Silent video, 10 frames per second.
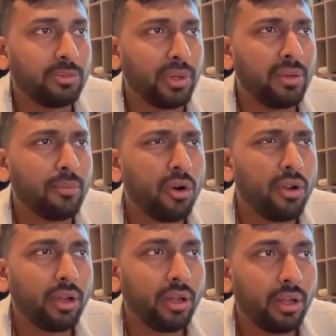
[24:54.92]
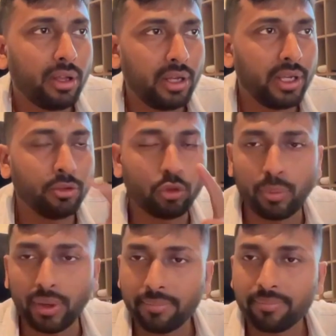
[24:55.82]
Springboard in
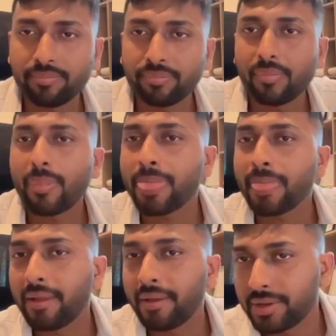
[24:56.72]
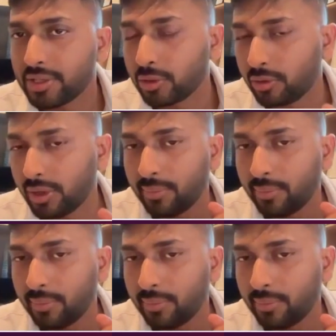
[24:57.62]
Turbe. So I